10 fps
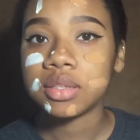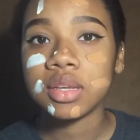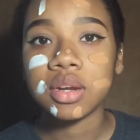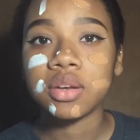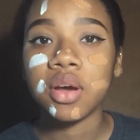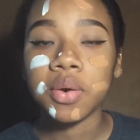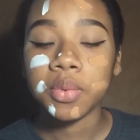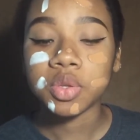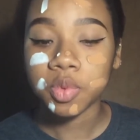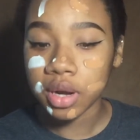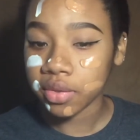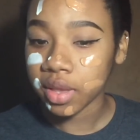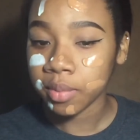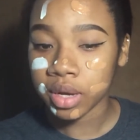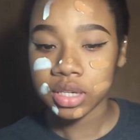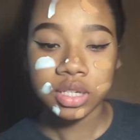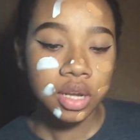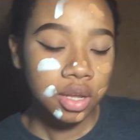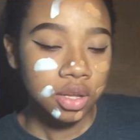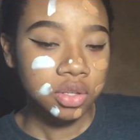didn't know it would spread out that much.
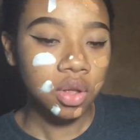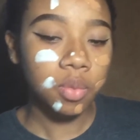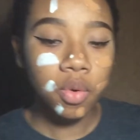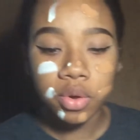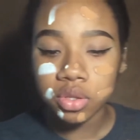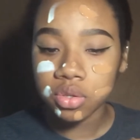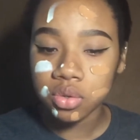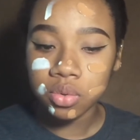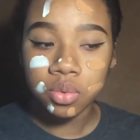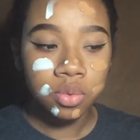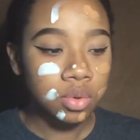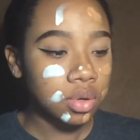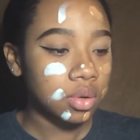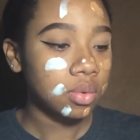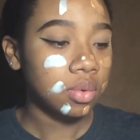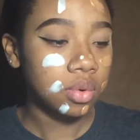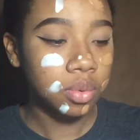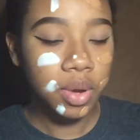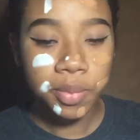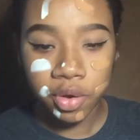So I'm going to
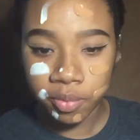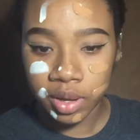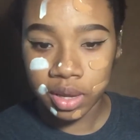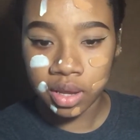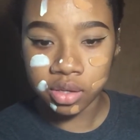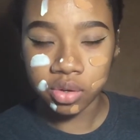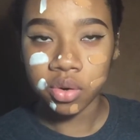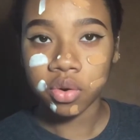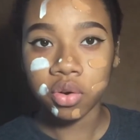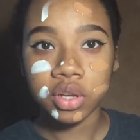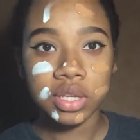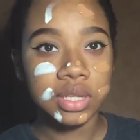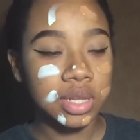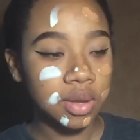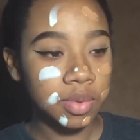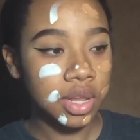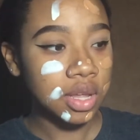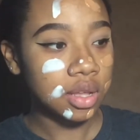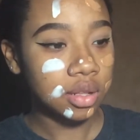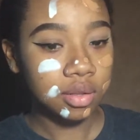wipe off my hand so I don't
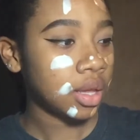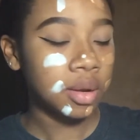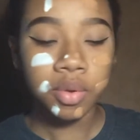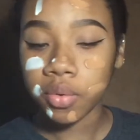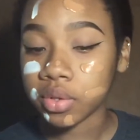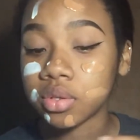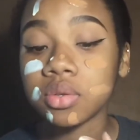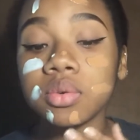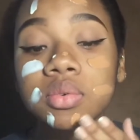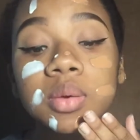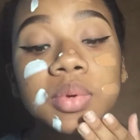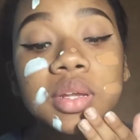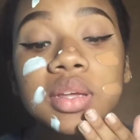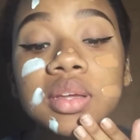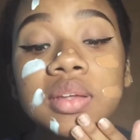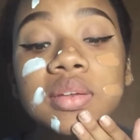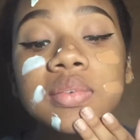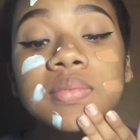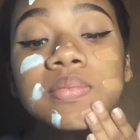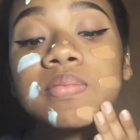cross-contaminate, and I'm going to rub it in.